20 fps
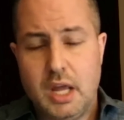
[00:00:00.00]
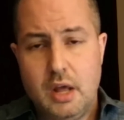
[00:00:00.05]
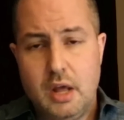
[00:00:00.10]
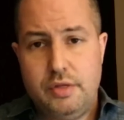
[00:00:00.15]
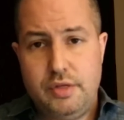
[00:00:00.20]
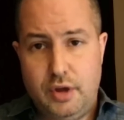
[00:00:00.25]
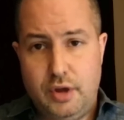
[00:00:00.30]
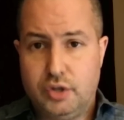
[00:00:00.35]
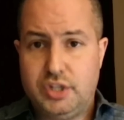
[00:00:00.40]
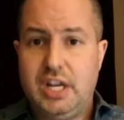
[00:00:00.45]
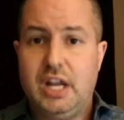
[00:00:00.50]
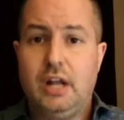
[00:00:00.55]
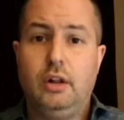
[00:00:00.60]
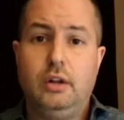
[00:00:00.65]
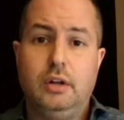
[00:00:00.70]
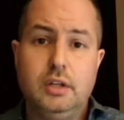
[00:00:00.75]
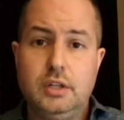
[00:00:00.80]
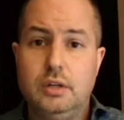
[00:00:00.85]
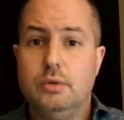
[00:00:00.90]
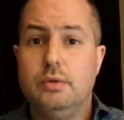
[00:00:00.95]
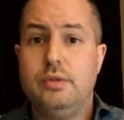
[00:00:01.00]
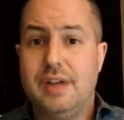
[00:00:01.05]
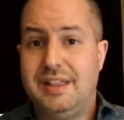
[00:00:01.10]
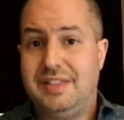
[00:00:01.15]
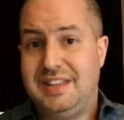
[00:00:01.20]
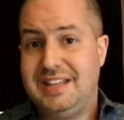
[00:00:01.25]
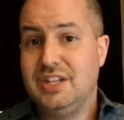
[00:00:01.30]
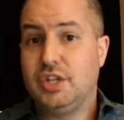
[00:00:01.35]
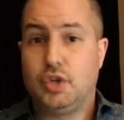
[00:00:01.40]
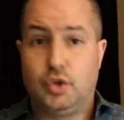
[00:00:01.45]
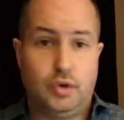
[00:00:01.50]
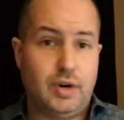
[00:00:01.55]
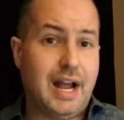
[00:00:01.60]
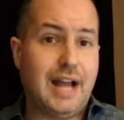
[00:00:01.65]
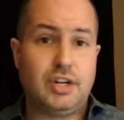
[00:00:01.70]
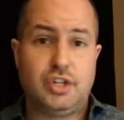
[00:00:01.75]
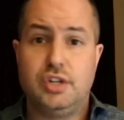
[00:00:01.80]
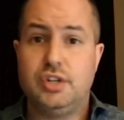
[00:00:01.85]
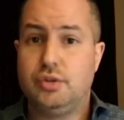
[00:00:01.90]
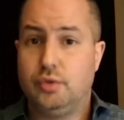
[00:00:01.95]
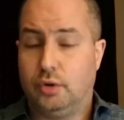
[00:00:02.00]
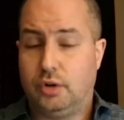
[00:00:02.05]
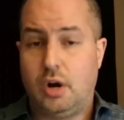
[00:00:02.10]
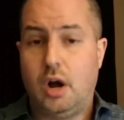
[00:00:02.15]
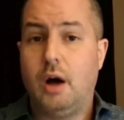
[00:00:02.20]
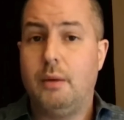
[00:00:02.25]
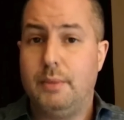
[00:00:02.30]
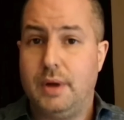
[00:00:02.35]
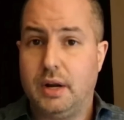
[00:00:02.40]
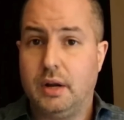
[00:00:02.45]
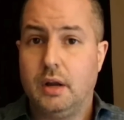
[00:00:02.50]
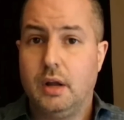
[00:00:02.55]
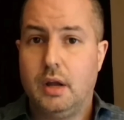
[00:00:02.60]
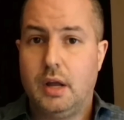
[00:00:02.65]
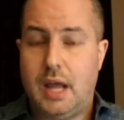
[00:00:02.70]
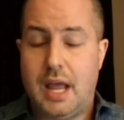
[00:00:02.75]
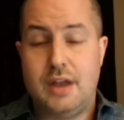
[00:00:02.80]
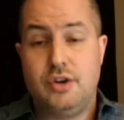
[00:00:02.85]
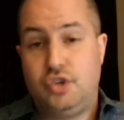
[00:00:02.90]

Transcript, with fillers: Like they're telling you that these crashes are coming.